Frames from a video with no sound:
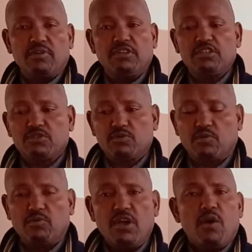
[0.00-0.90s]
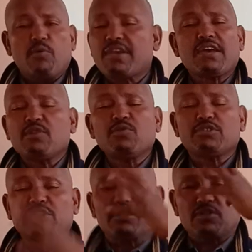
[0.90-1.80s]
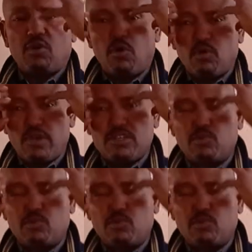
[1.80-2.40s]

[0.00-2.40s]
This is true. We cannot just always,